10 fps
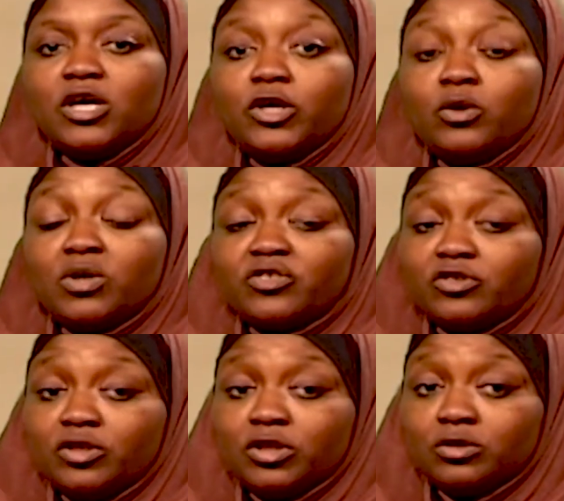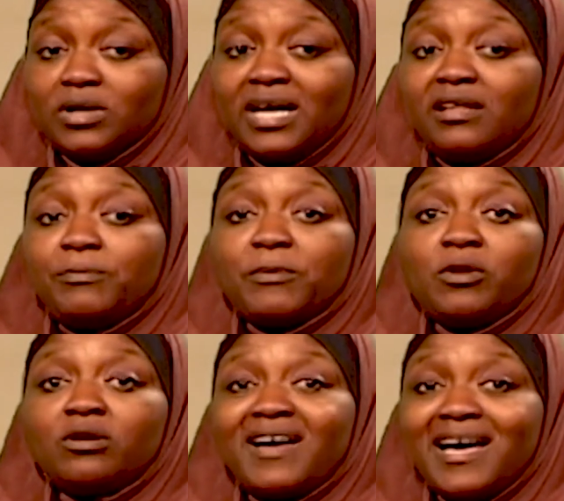You want to know, are they
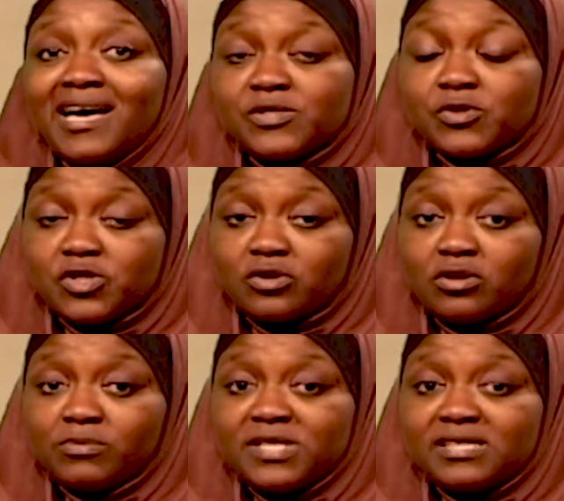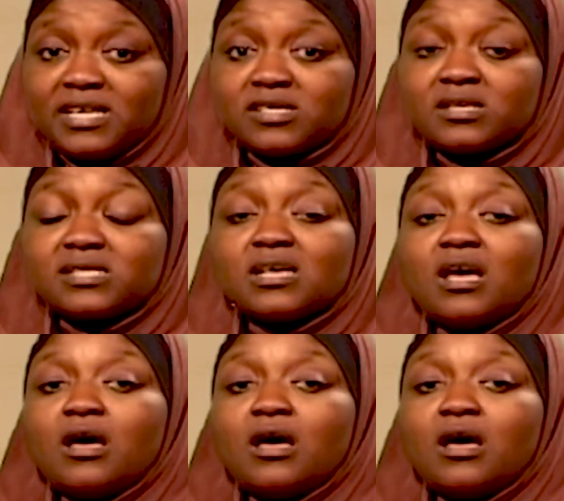people of high socioeconomic status